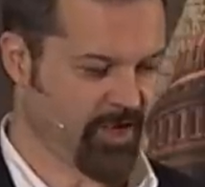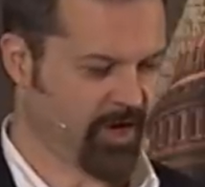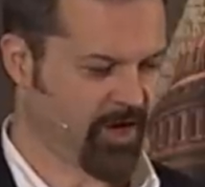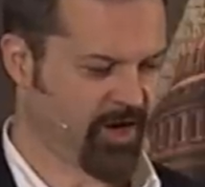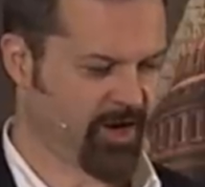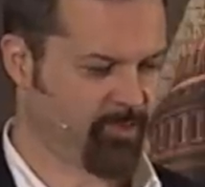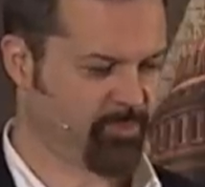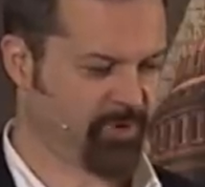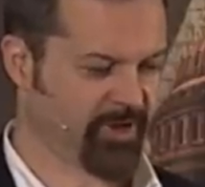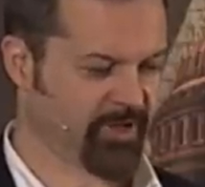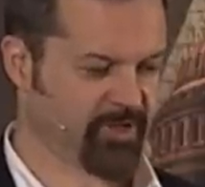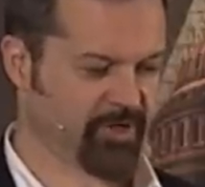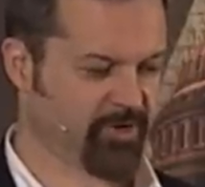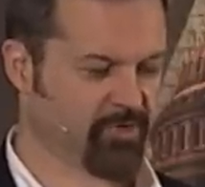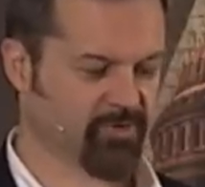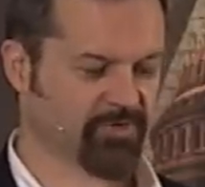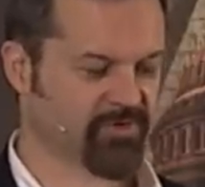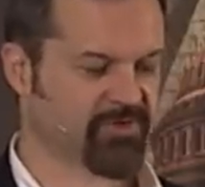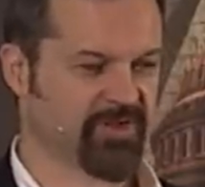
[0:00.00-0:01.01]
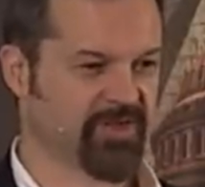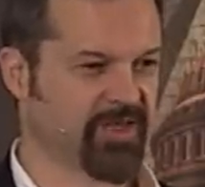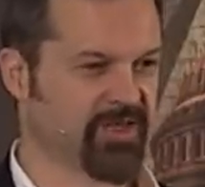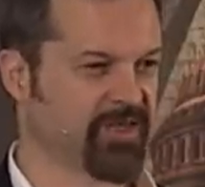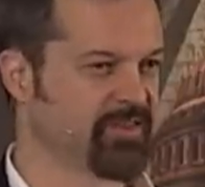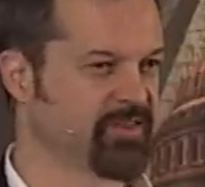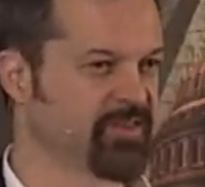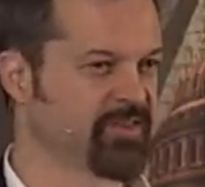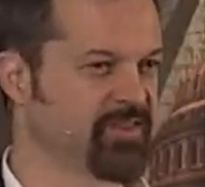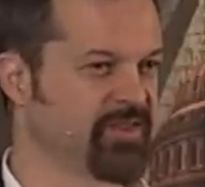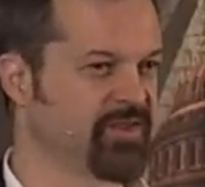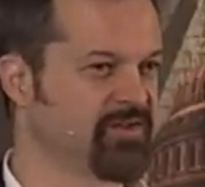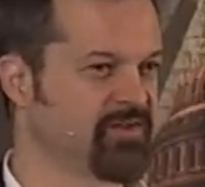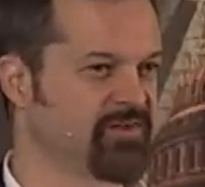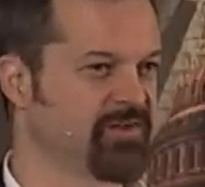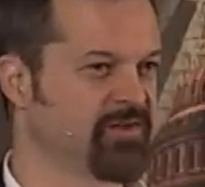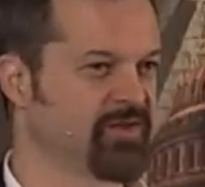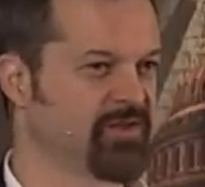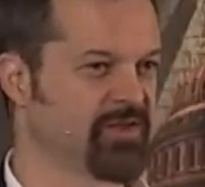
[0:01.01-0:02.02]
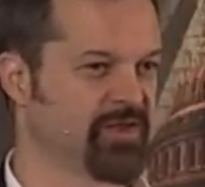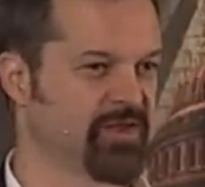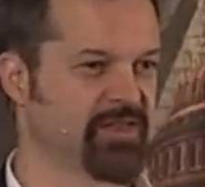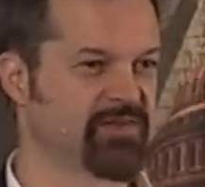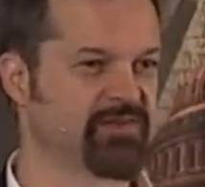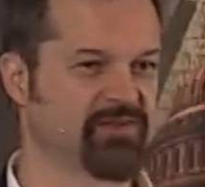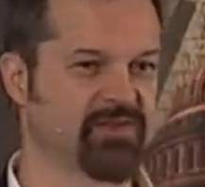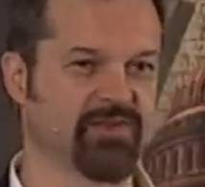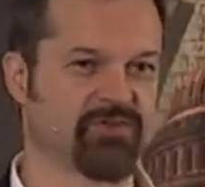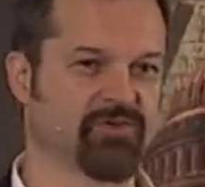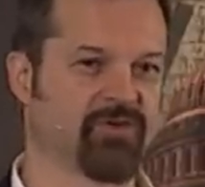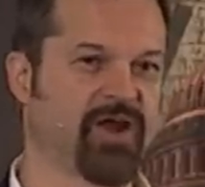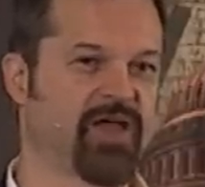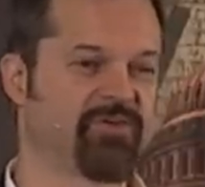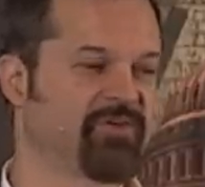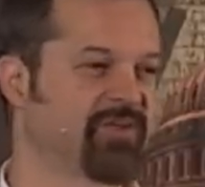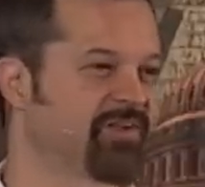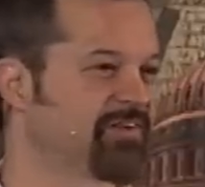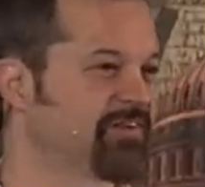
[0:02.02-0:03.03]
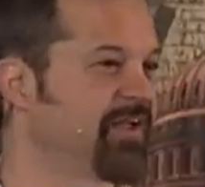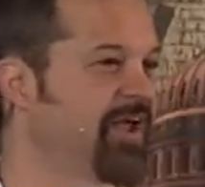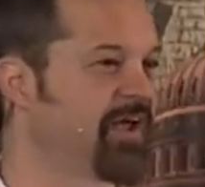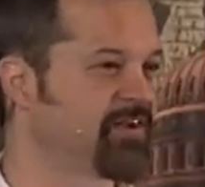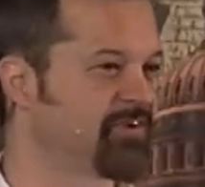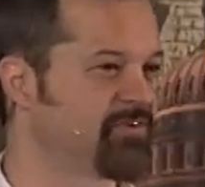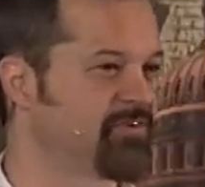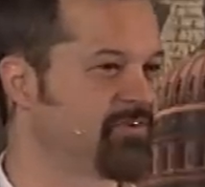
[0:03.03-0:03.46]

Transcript: Uh, but you don't see that these entities are having sex.